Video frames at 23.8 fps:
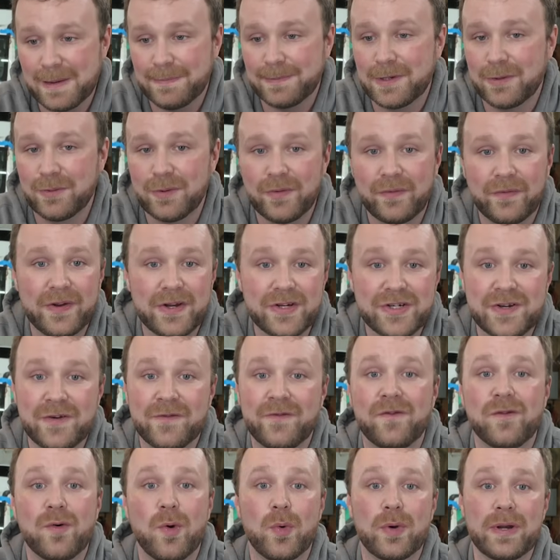be up to revision
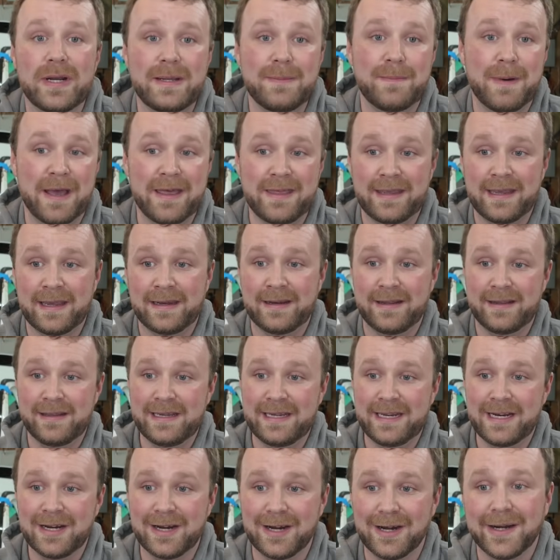40 by the end of the
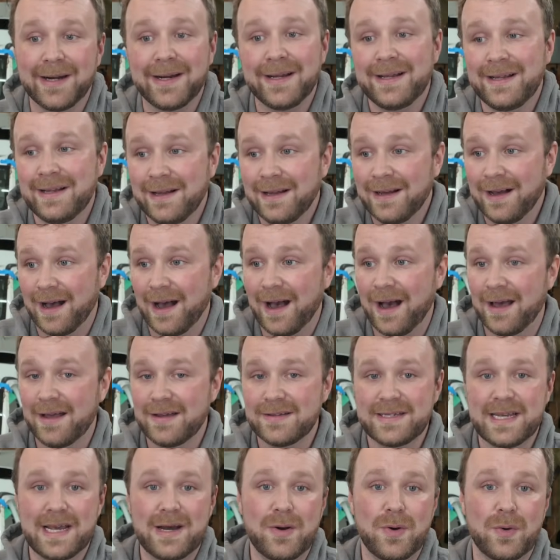year.
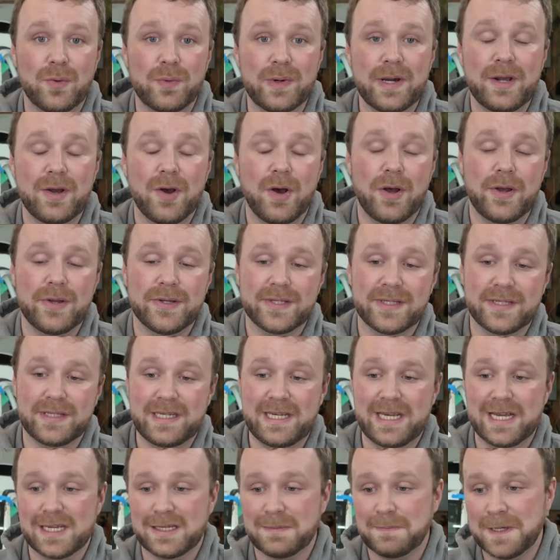That's how recalls and
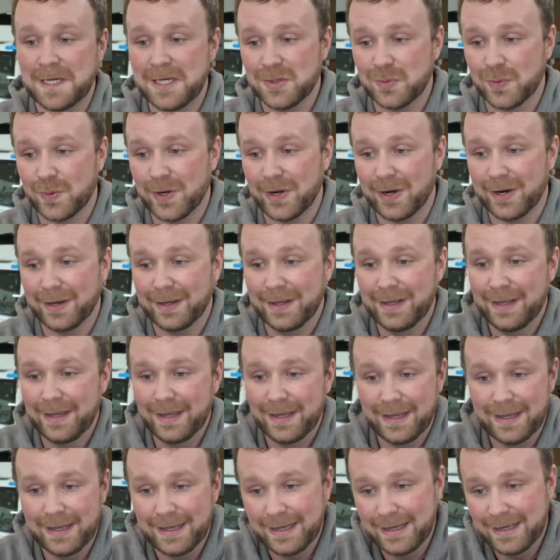TSBs work.
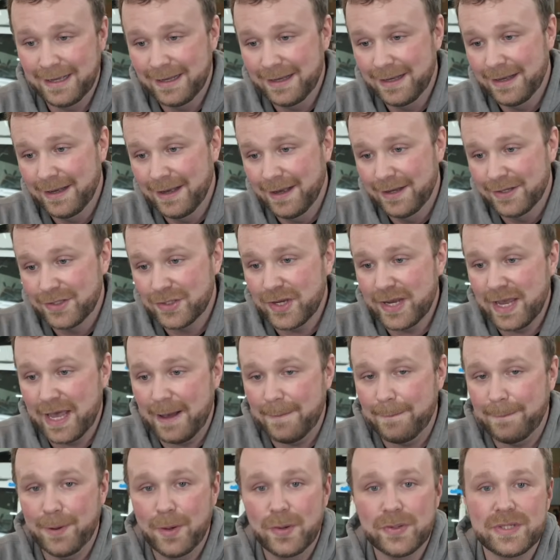So
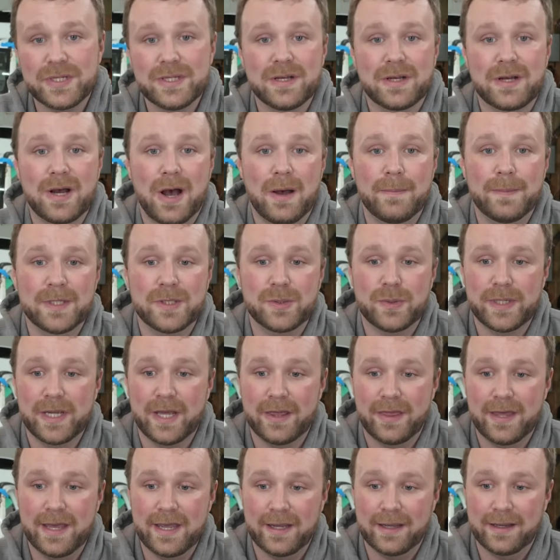yeah, post in the comments what
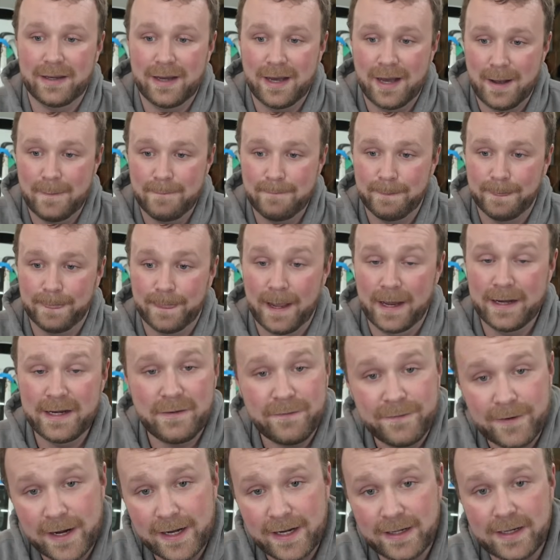you think. I
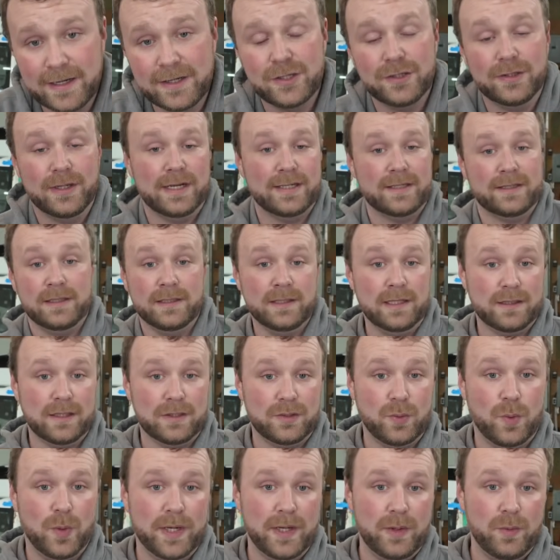did find it interesting that the
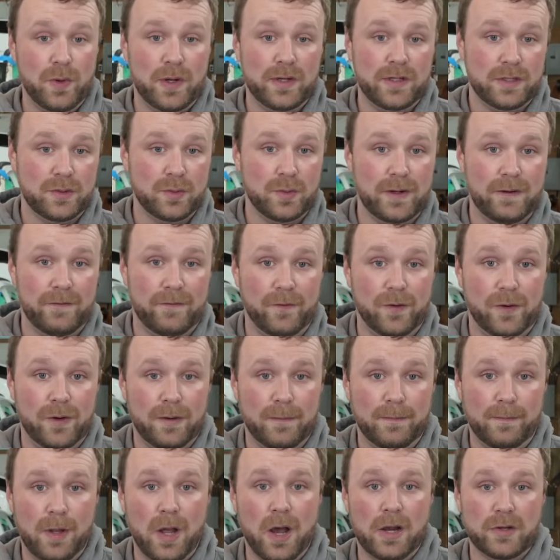21 to
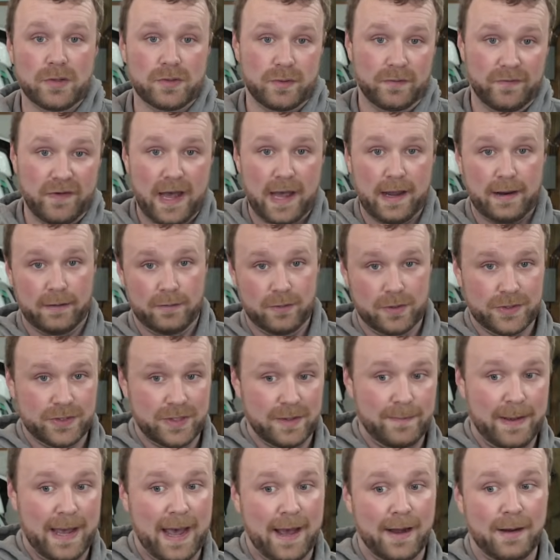24 blocks were backwards
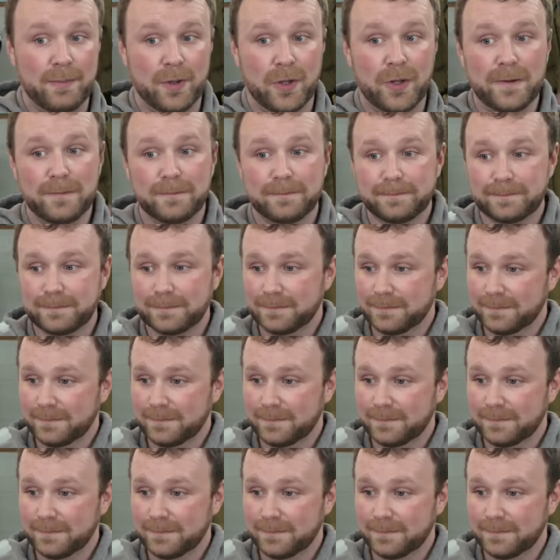compatible.